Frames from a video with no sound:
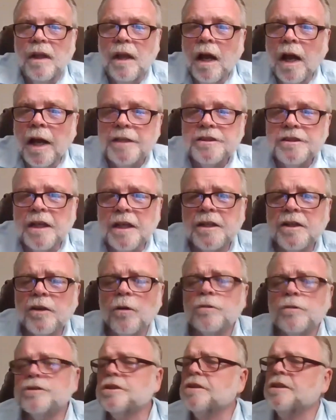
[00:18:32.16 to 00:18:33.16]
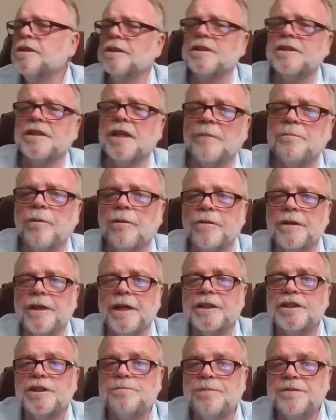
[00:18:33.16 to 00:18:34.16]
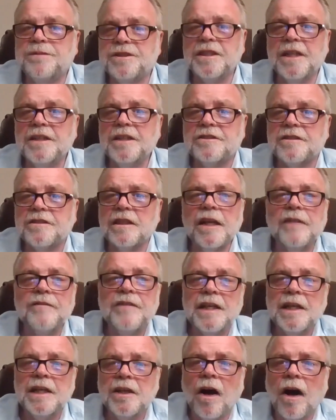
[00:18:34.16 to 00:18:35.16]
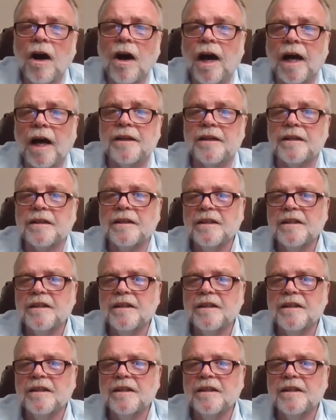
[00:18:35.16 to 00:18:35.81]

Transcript: Isaiah goes into the temple and he sees the living God,